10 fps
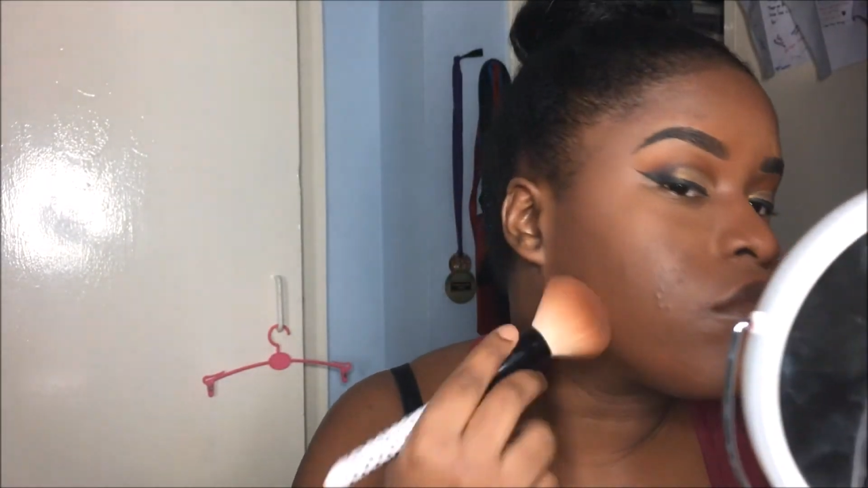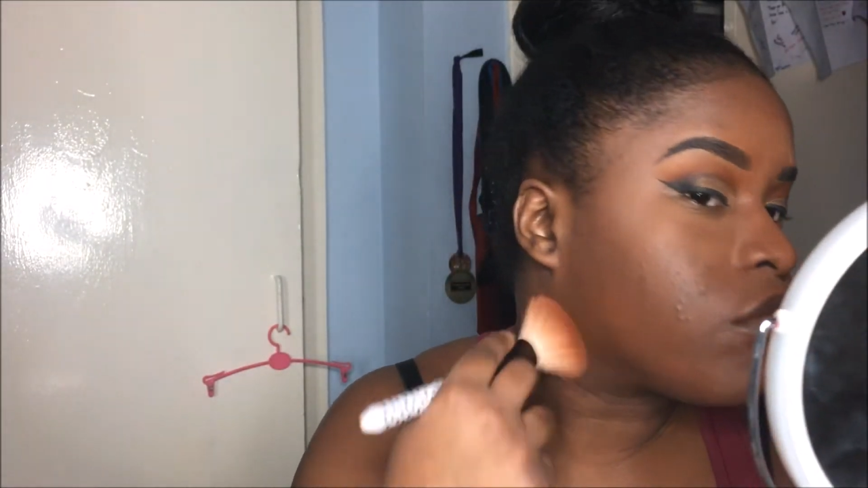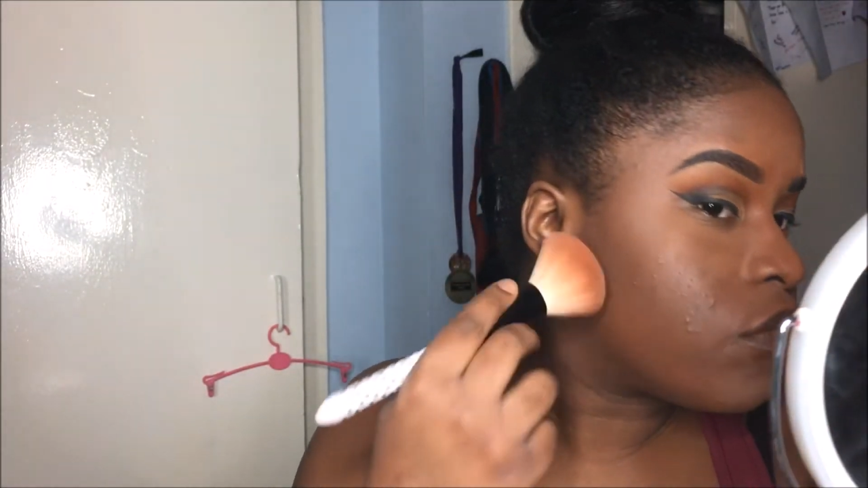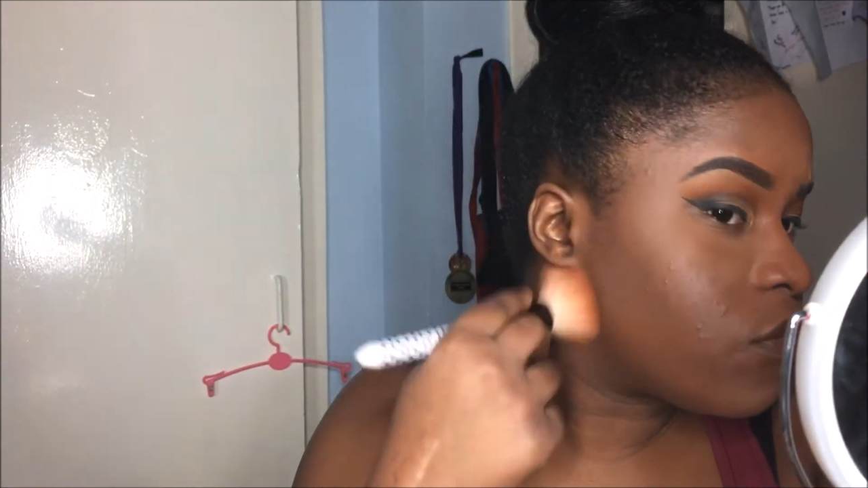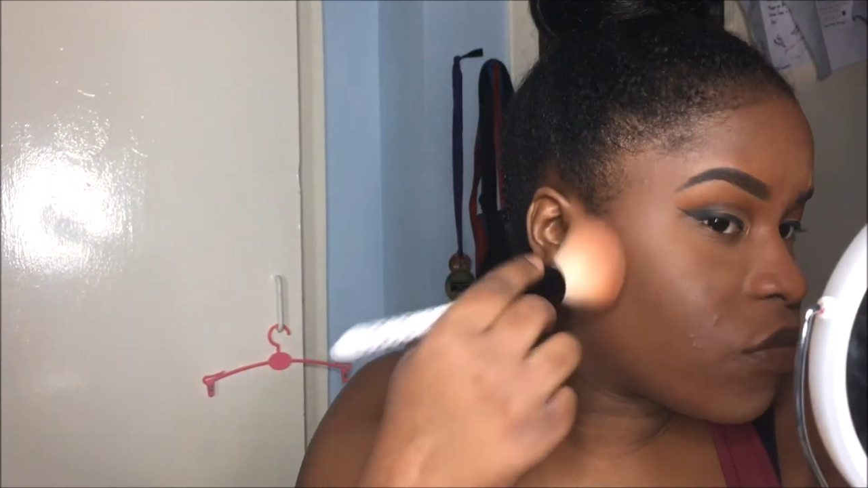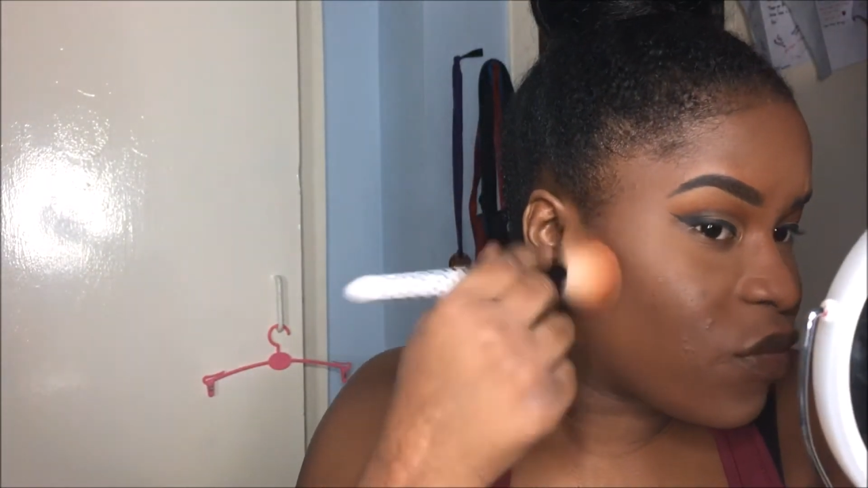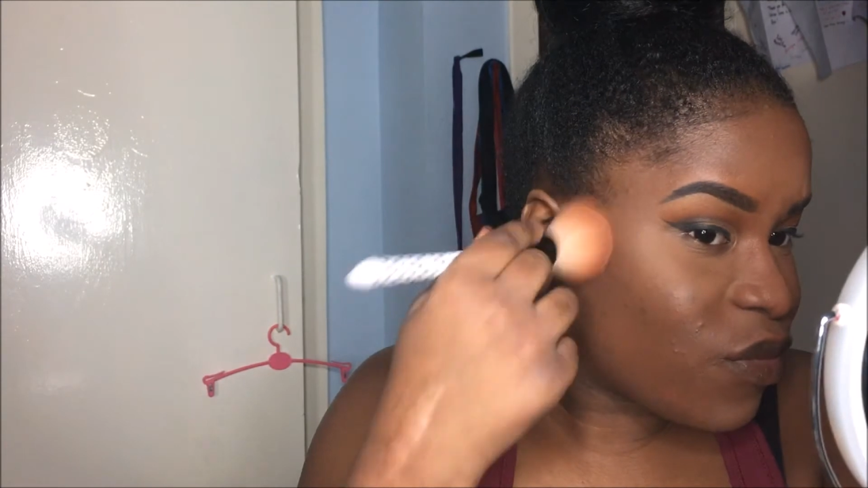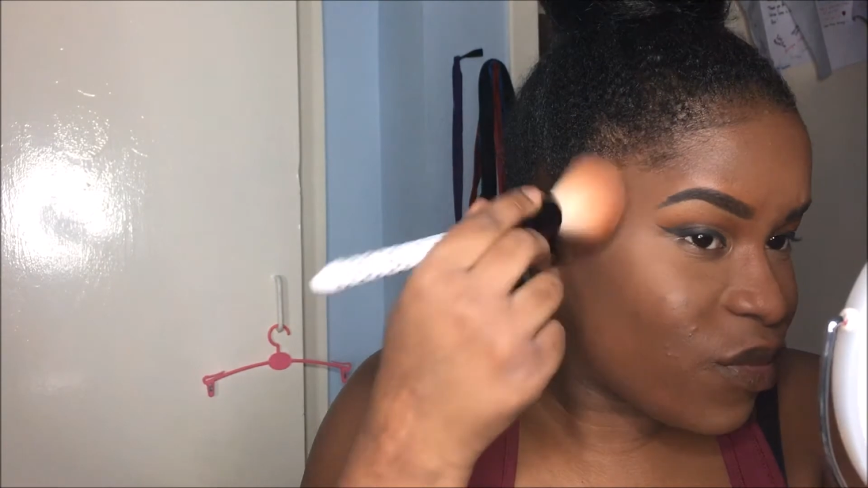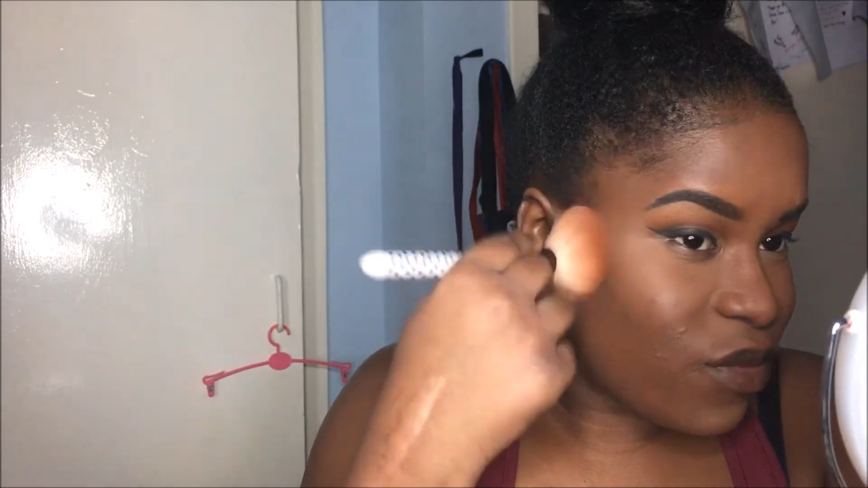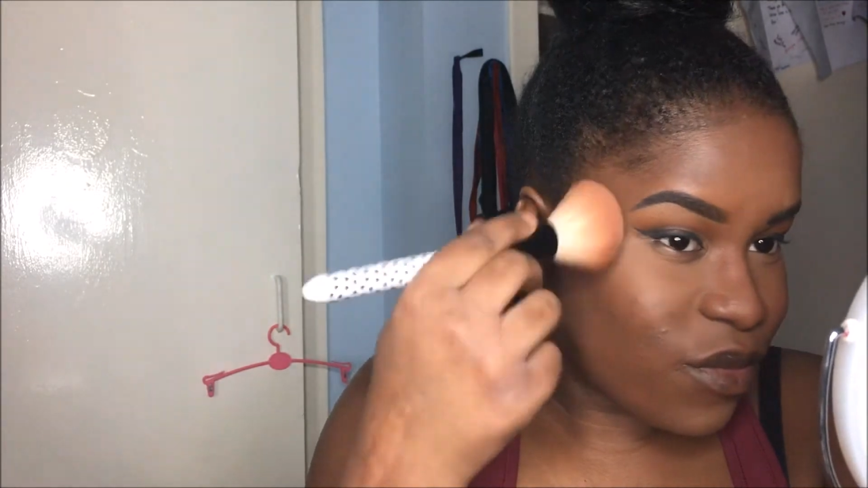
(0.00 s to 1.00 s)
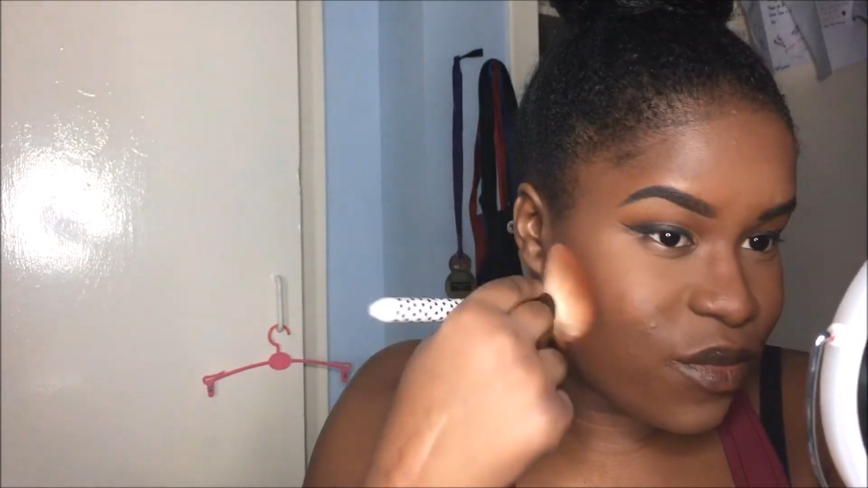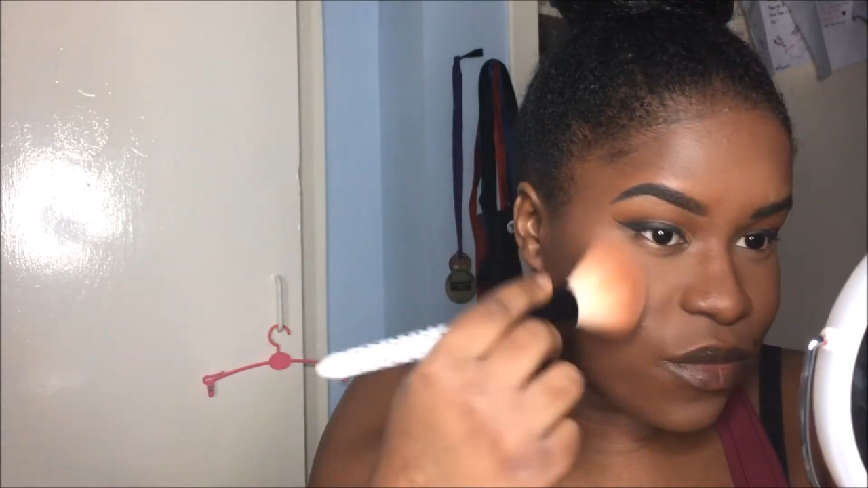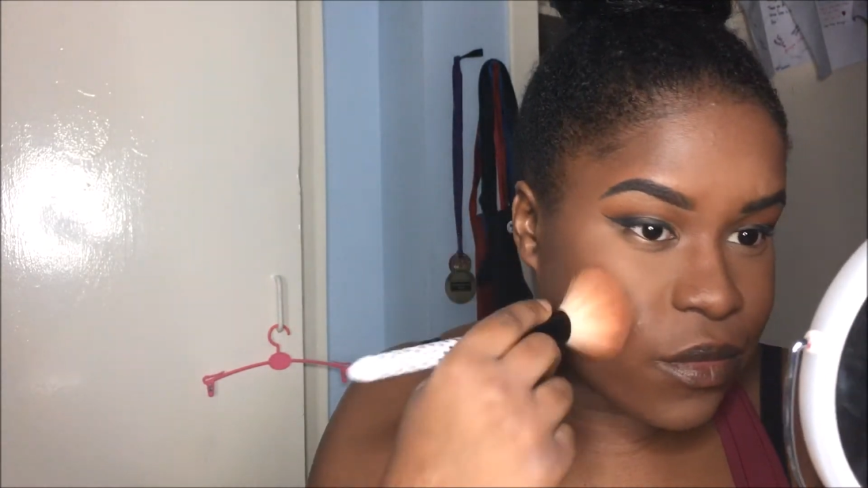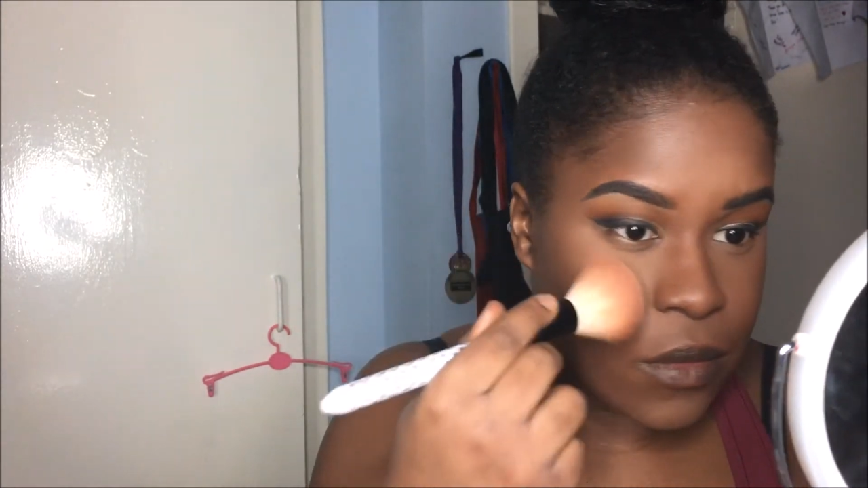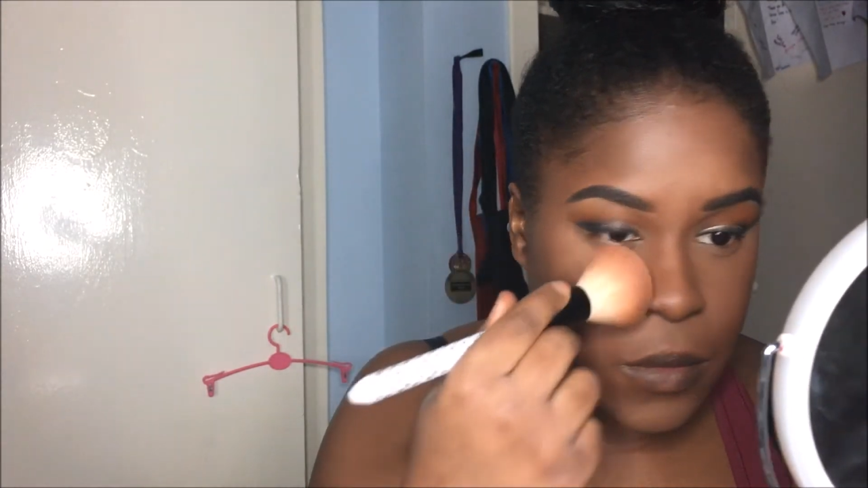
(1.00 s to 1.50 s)
powder
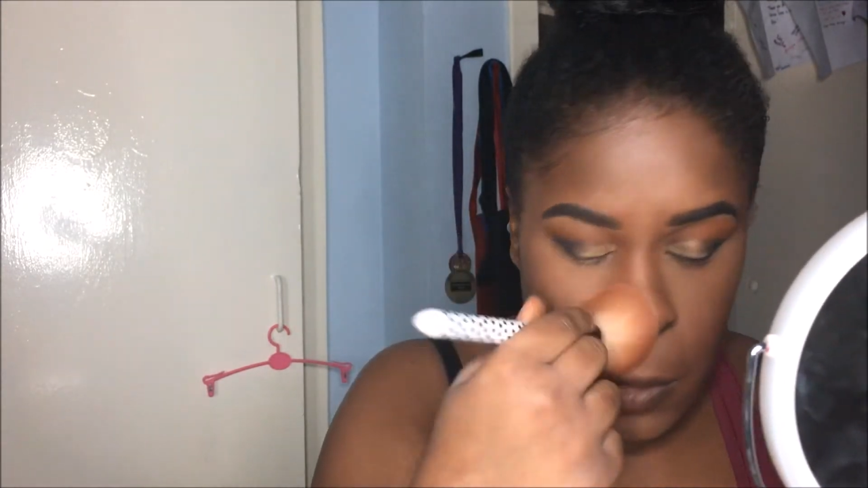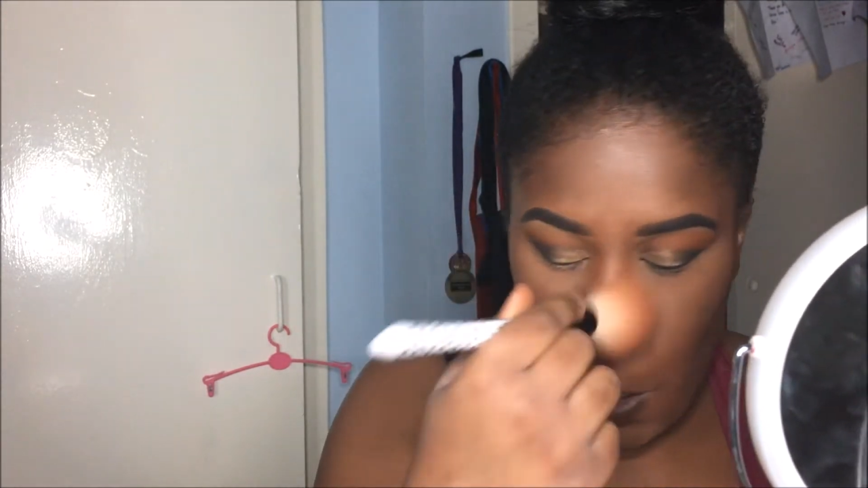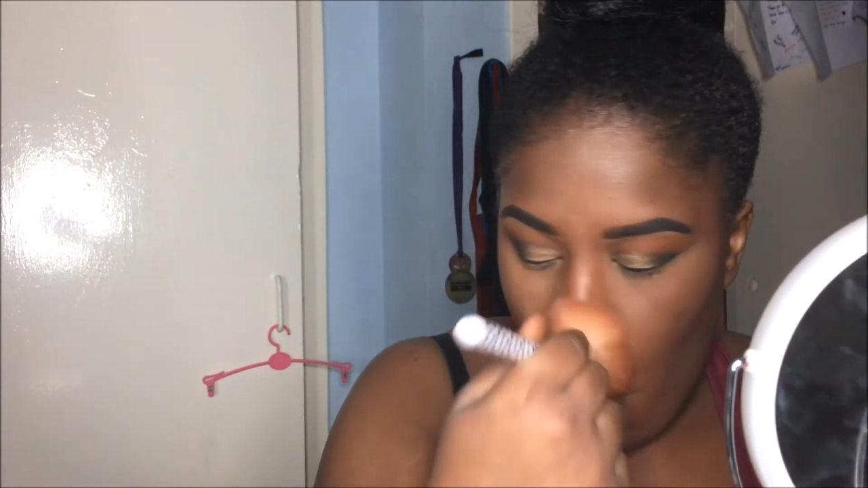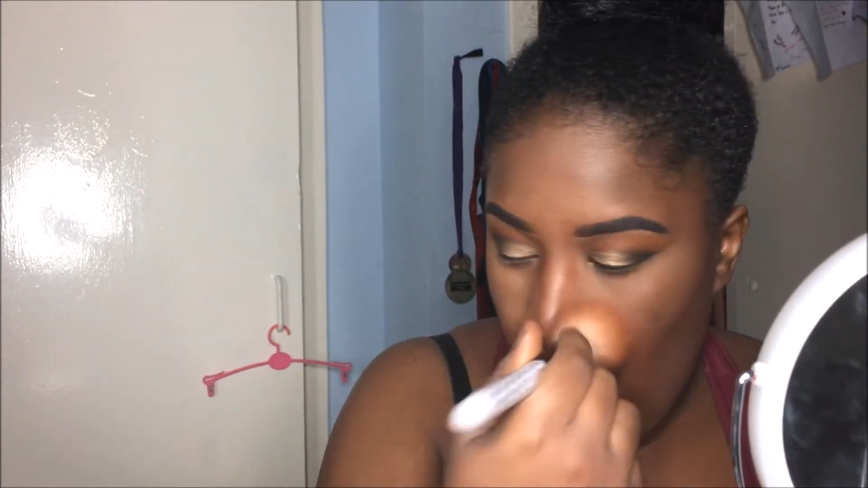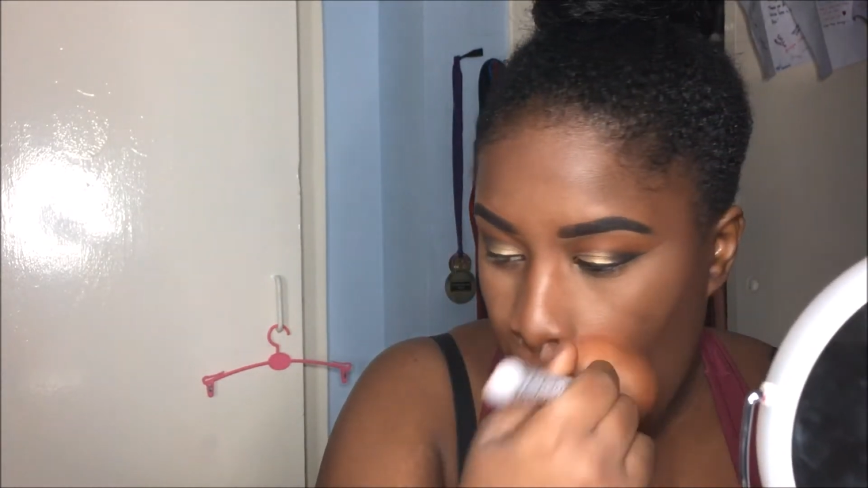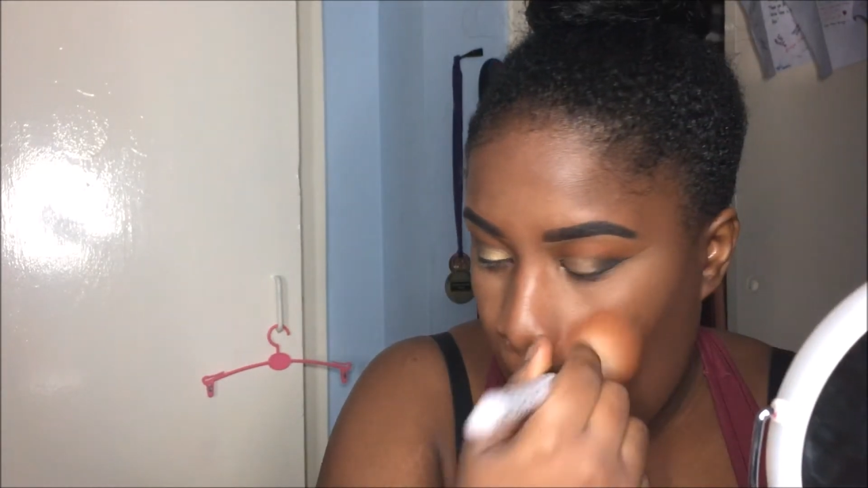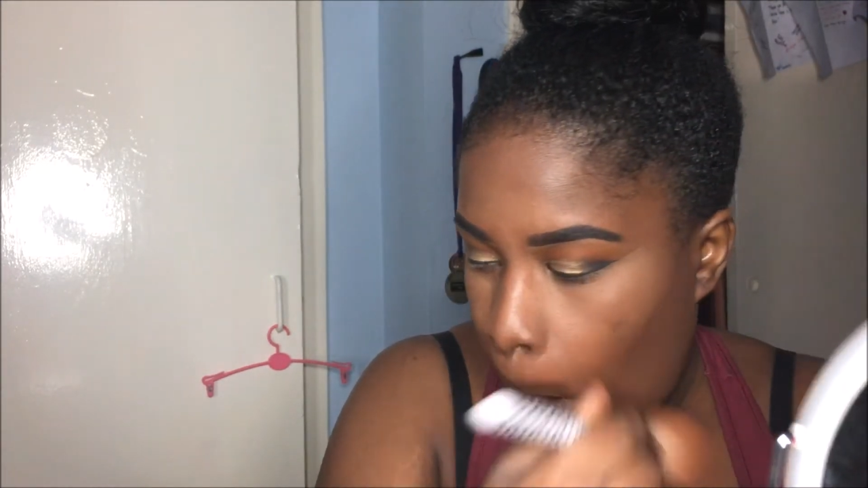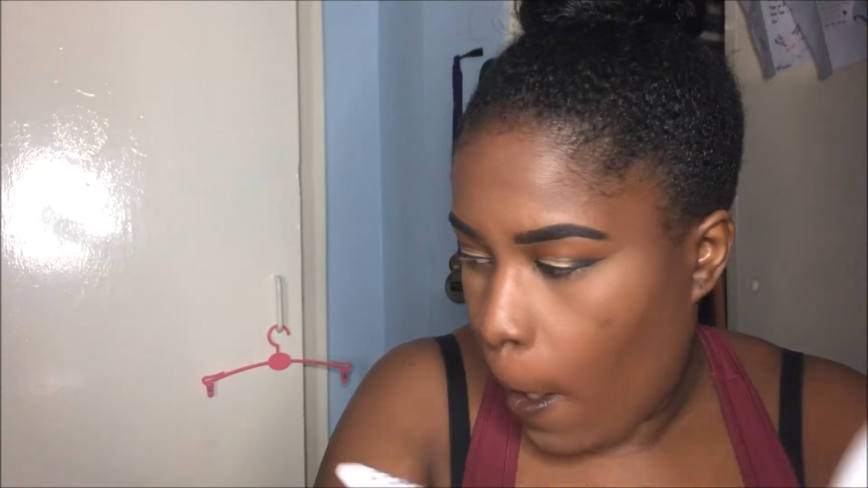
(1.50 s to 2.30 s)
and my whole face.